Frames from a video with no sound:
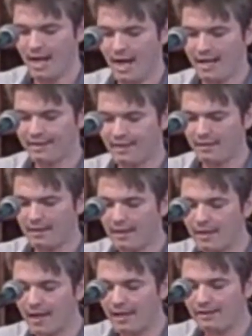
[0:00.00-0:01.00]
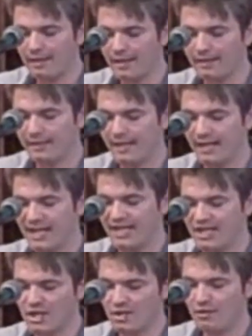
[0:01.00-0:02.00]
I thought that a
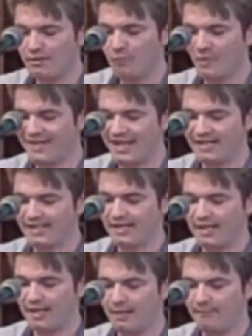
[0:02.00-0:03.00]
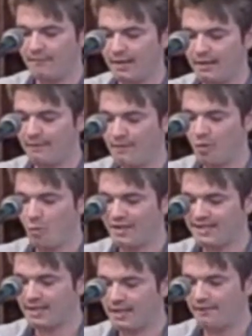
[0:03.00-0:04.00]
year without seeing me
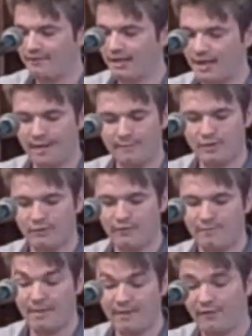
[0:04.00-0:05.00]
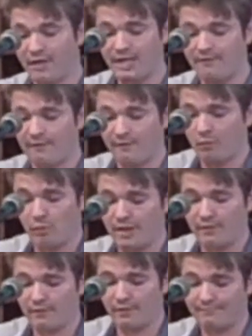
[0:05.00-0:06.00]
was enough time to be forgiven for
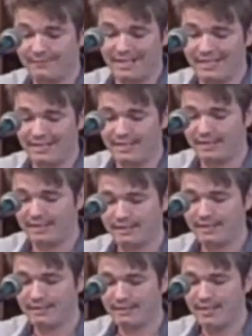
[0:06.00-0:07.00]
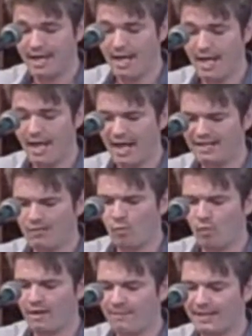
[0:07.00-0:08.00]
whatever I had done. I
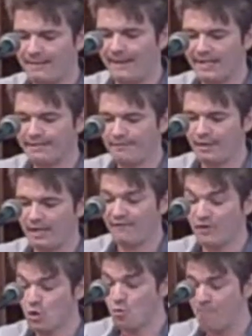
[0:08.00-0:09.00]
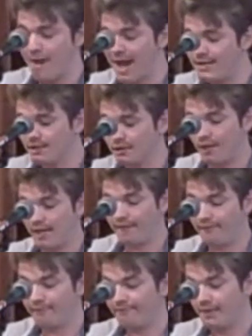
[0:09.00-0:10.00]
didn't worry about the possibility of a new man in her
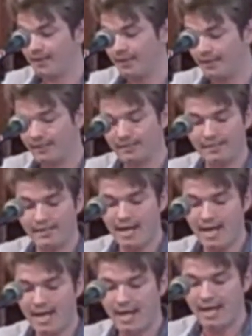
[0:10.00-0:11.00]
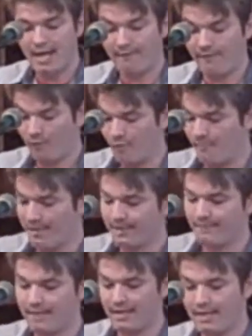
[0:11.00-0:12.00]
life because if it were meant
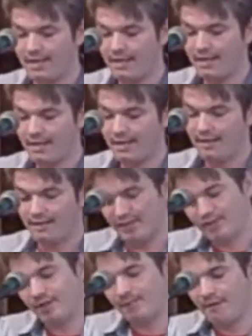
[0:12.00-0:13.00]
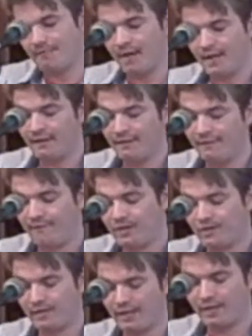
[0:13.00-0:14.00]
to be, then she'd be mine
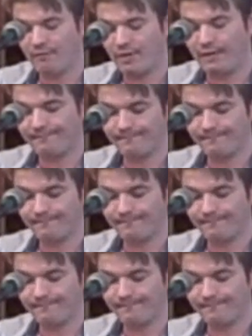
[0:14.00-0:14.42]
eventually anyway.